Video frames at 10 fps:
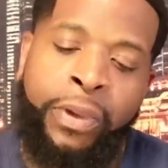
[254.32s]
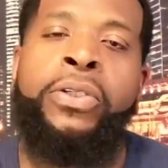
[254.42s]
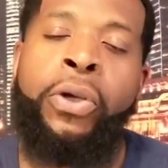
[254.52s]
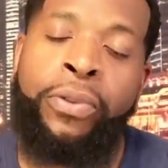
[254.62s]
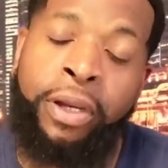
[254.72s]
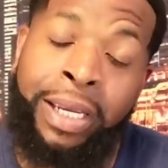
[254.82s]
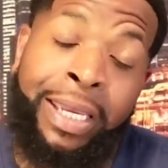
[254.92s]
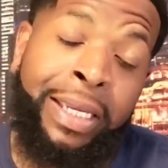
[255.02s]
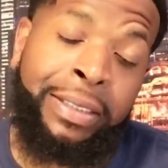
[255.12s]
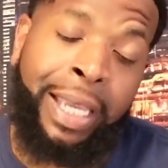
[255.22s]
So there
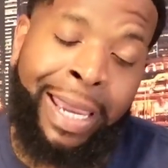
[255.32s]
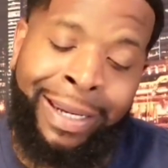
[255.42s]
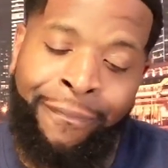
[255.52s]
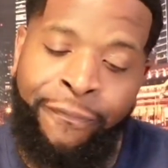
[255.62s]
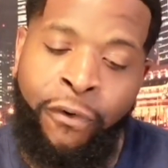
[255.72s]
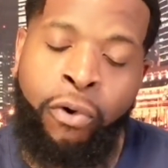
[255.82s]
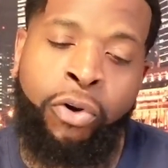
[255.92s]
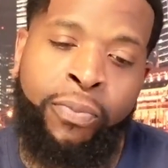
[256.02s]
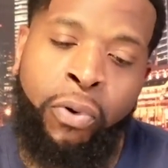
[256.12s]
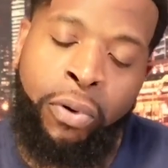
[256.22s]
is an
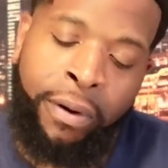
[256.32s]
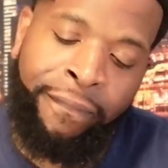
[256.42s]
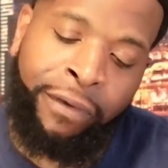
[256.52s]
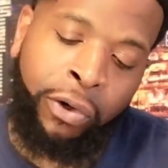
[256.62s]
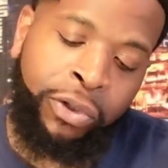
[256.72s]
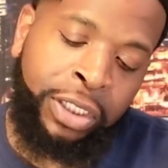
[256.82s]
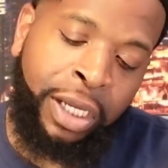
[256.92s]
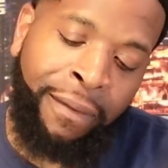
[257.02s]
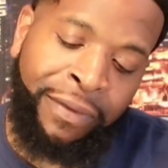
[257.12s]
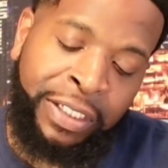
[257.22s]
affordable version
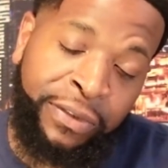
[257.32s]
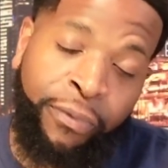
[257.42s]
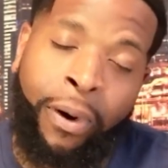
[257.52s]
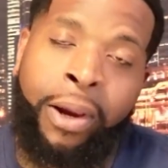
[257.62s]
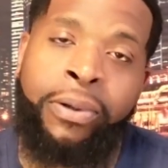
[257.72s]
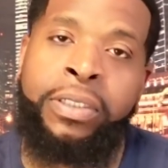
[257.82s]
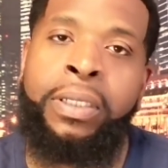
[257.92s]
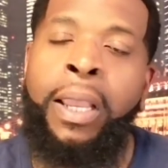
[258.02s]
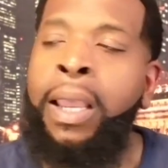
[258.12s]
of this fragrance.